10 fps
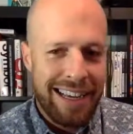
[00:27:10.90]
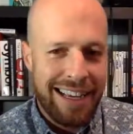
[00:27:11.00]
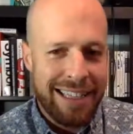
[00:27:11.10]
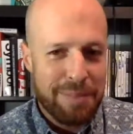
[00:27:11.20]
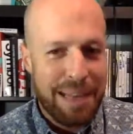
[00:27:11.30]

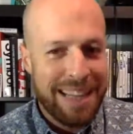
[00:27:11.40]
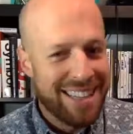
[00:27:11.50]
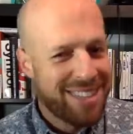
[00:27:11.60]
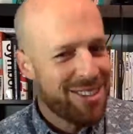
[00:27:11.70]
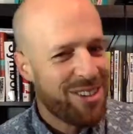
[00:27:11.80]
has been
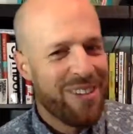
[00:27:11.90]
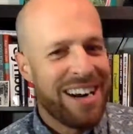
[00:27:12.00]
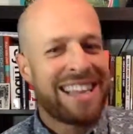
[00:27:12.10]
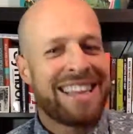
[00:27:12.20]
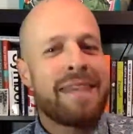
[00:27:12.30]
this sort of
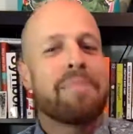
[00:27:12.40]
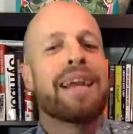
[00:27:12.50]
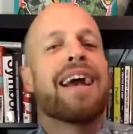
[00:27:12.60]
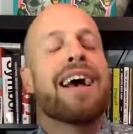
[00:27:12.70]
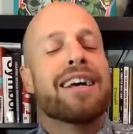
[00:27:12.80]
running theme,
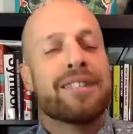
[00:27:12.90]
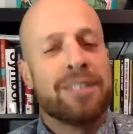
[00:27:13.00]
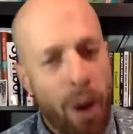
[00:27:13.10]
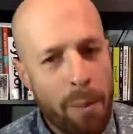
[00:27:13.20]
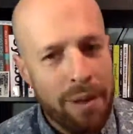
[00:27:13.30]
but
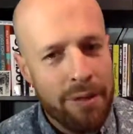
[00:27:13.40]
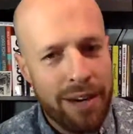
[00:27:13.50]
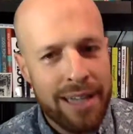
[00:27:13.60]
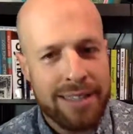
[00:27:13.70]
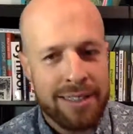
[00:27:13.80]
don't be
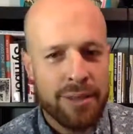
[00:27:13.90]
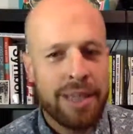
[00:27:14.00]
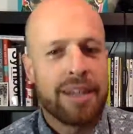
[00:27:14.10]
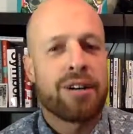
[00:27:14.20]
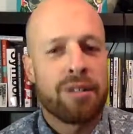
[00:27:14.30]
afraid to do
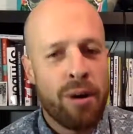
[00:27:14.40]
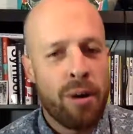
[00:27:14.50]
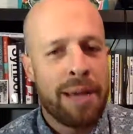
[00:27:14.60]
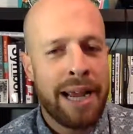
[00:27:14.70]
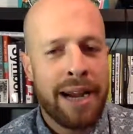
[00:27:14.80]
it. Grow a
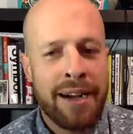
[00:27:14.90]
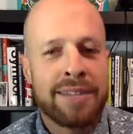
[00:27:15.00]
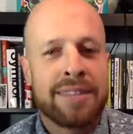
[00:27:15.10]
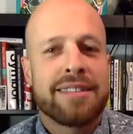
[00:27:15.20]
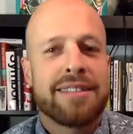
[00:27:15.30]
pair.
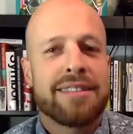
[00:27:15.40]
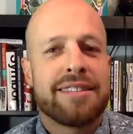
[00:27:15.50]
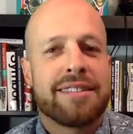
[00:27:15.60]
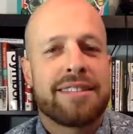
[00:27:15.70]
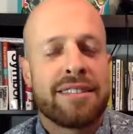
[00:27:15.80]

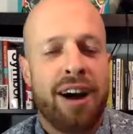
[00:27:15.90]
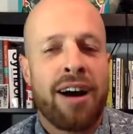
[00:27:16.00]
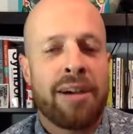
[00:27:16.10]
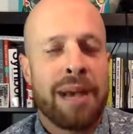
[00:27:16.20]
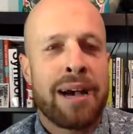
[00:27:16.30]

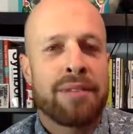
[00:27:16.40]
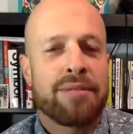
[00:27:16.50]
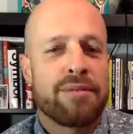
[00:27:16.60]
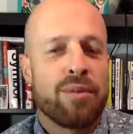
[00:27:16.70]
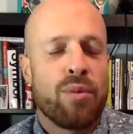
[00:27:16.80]
Talk about
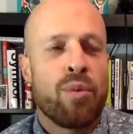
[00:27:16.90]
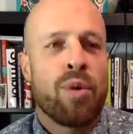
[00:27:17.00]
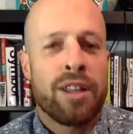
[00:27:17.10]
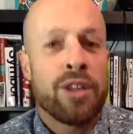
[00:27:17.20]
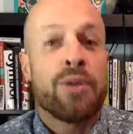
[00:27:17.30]

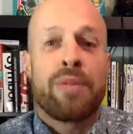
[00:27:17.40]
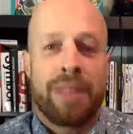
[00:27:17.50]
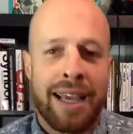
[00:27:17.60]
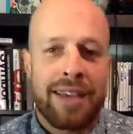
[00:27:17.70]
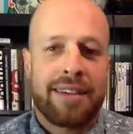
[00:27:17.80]
what you
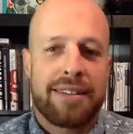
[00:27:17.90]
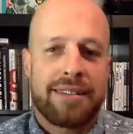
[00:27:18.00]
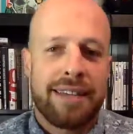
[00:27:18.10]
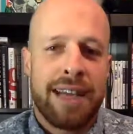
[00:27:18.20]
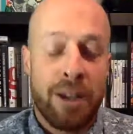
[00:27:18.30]
think,
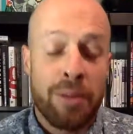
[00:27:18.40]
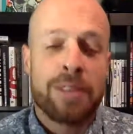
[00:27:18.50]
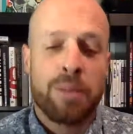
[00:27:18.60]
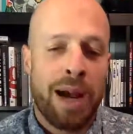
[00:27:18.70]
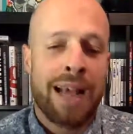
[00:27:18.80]
and you'll be
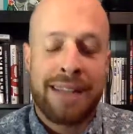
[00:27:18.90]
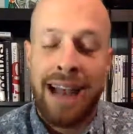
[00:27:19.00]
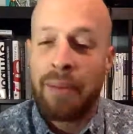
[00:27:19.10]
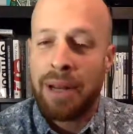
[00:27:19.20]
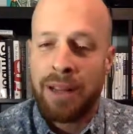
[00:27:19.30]
surprised at
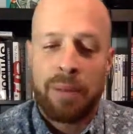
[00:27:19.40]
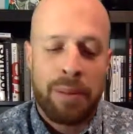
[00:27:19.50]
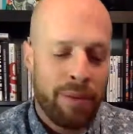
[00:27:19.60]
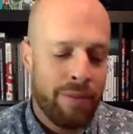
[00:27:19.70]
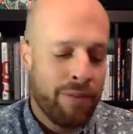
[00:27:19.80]
how many other
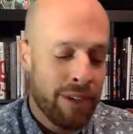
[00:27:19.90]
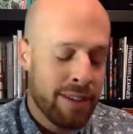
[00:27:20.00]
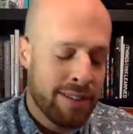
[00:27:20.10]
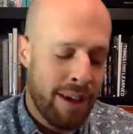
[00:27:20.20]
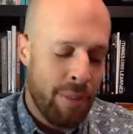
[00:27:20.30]
people feel
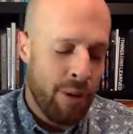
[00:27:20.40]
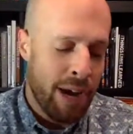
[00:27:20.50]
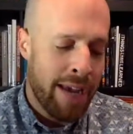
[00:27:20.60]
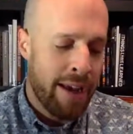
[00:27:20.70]
the same way.